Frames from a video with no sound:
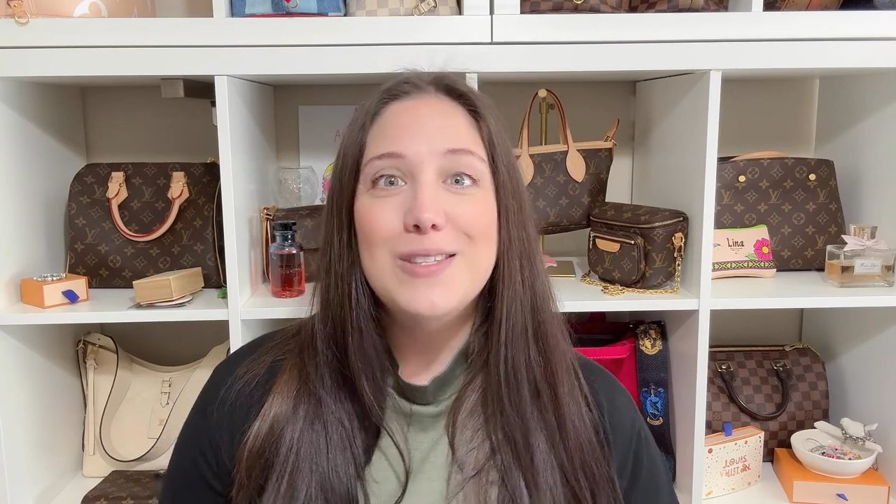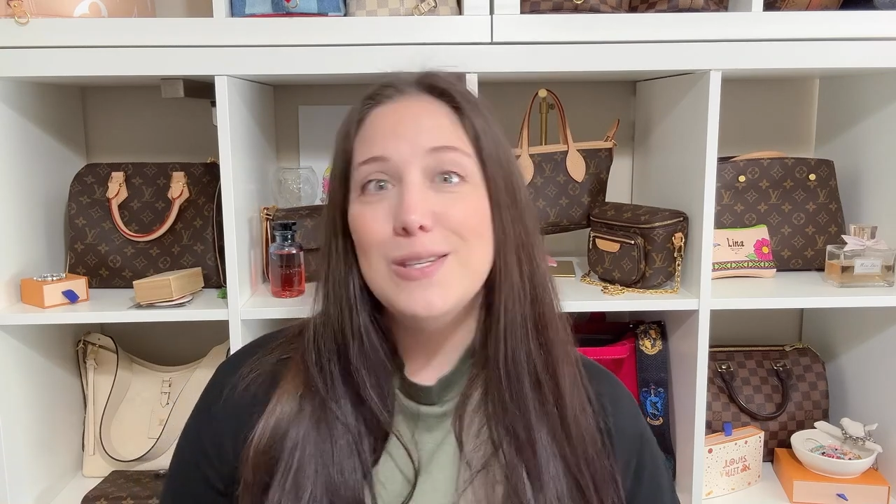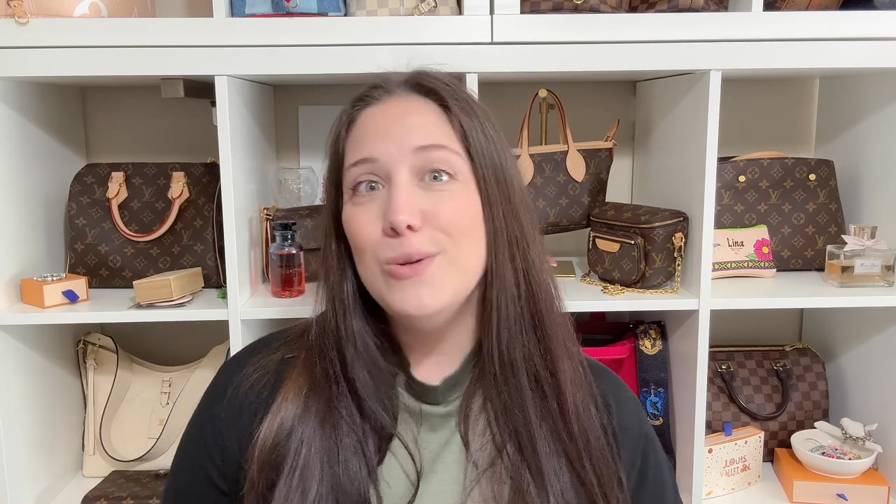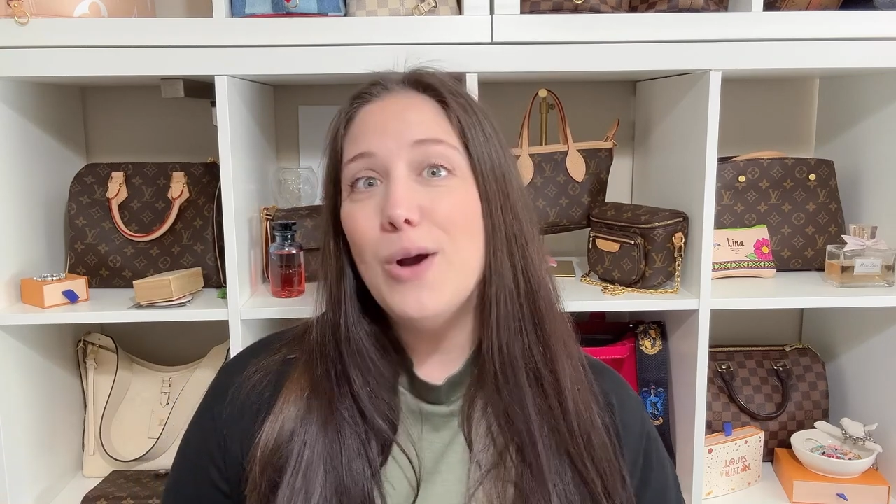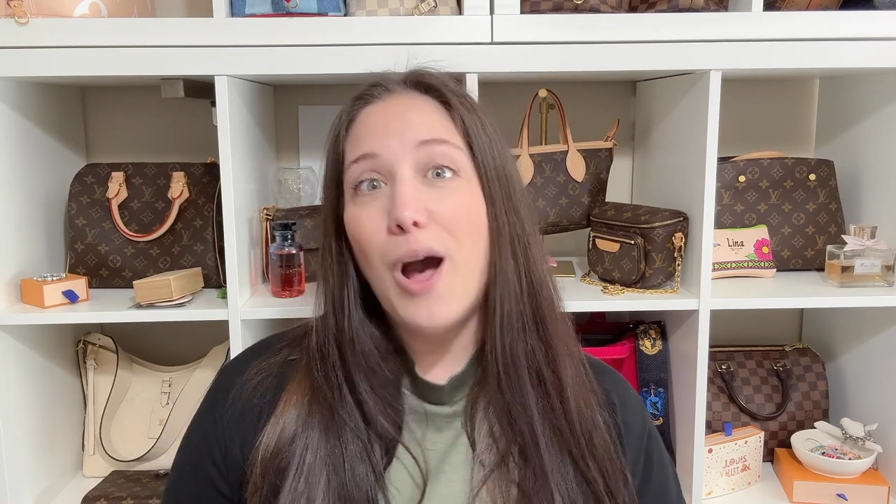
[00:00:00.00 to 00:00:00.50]

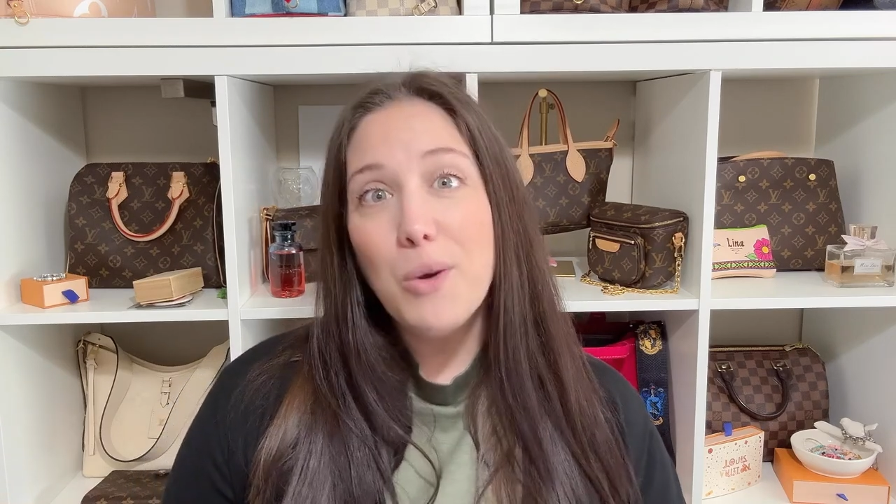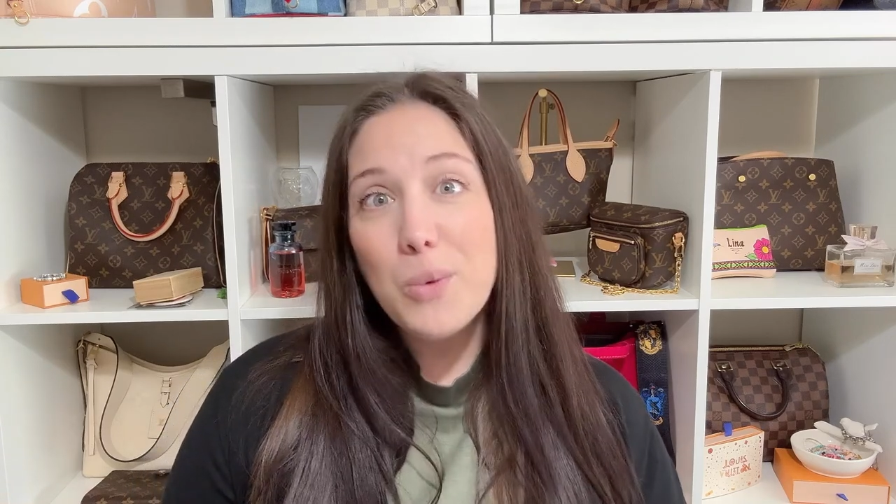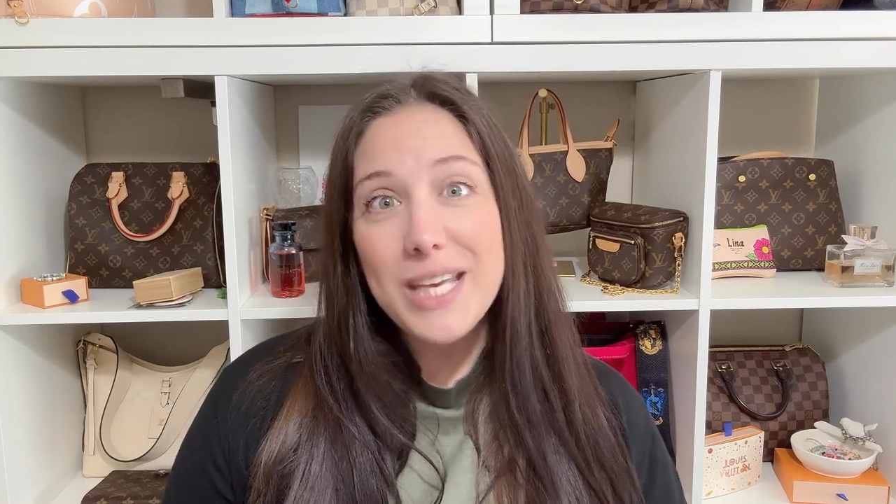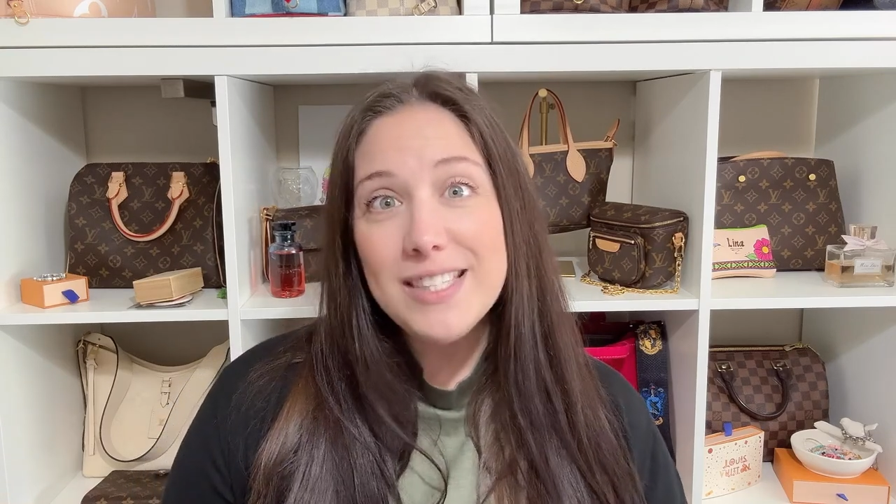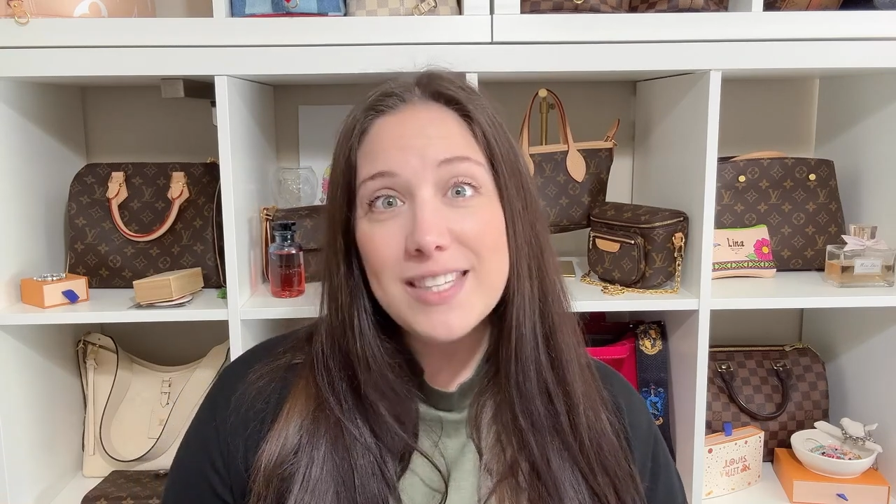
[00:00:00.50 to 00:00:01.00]
to
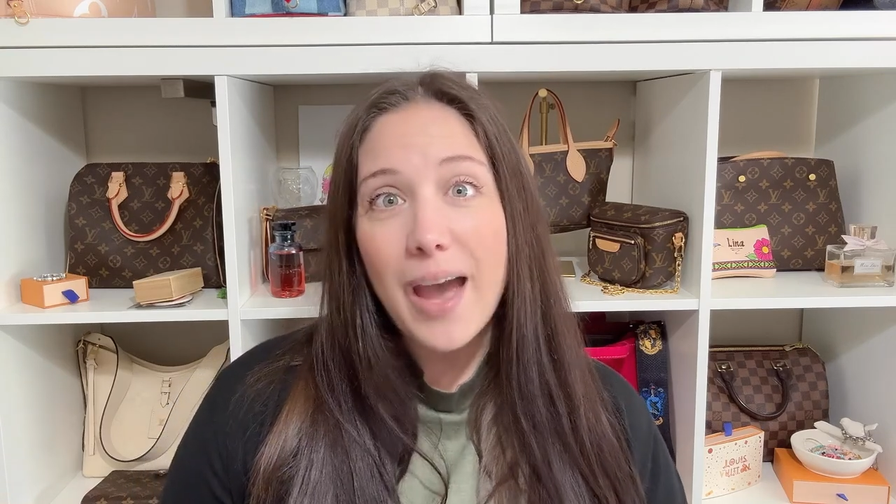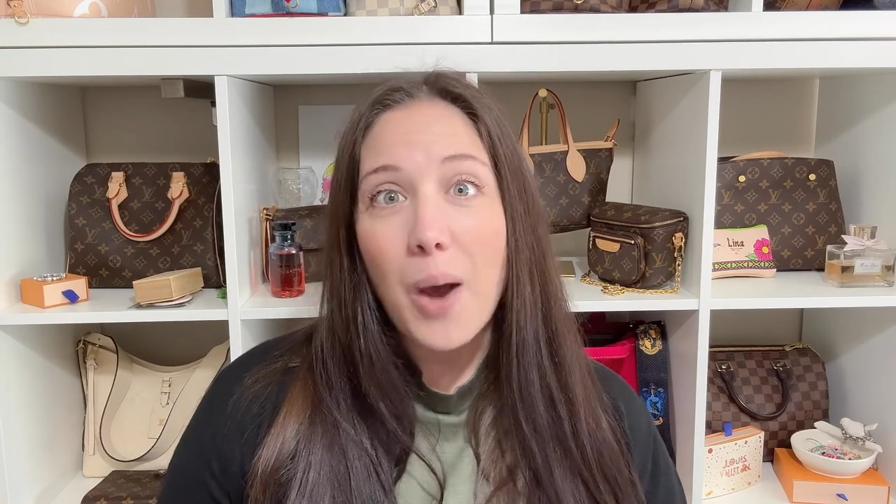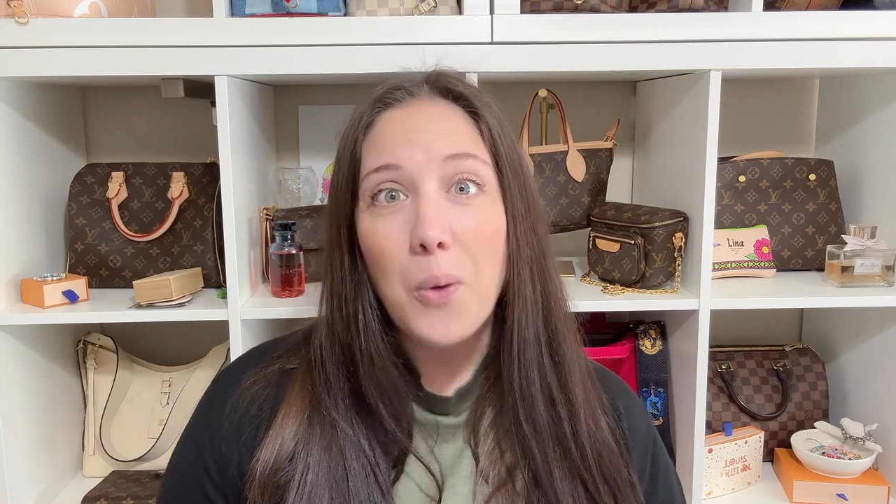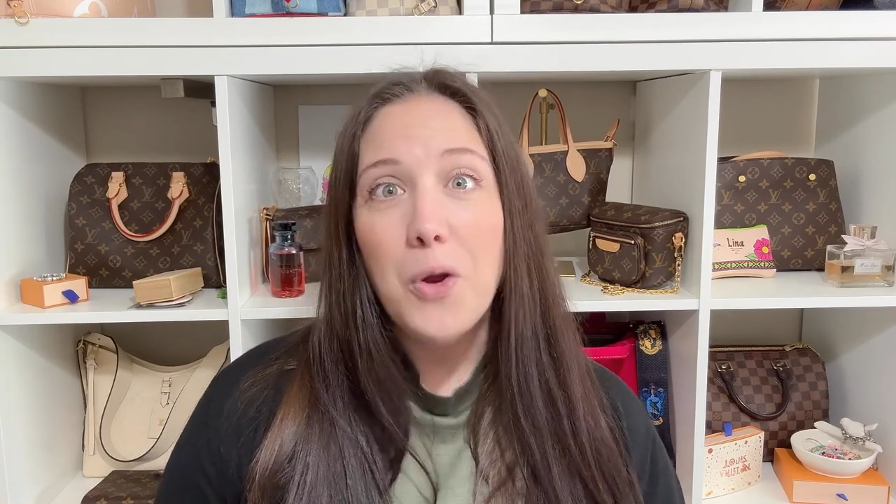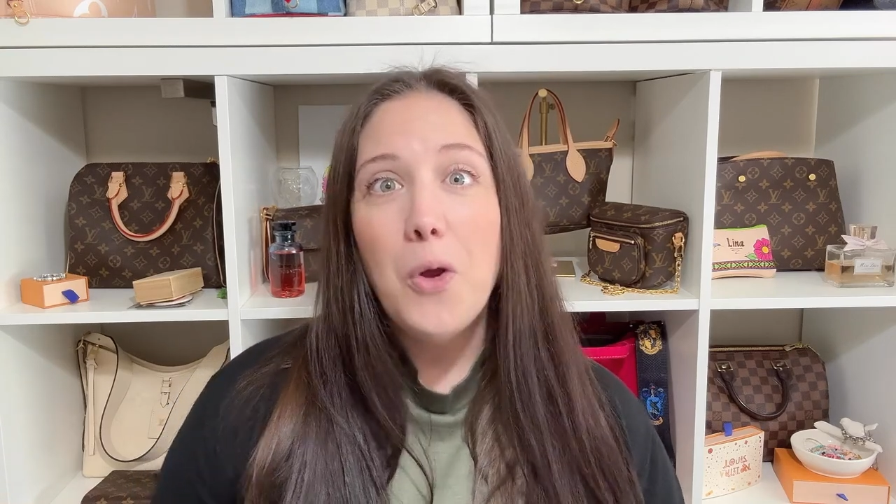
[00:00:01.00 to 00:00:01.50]
Halloween
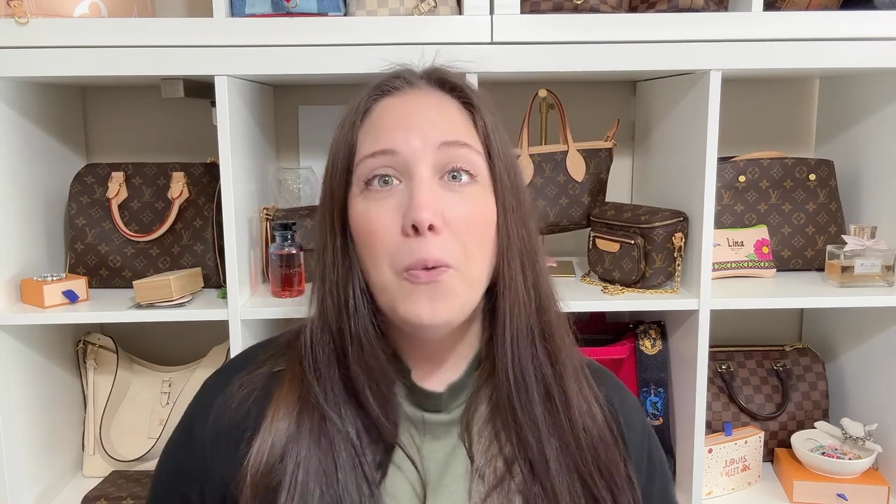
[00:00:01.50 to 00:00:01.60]
Town,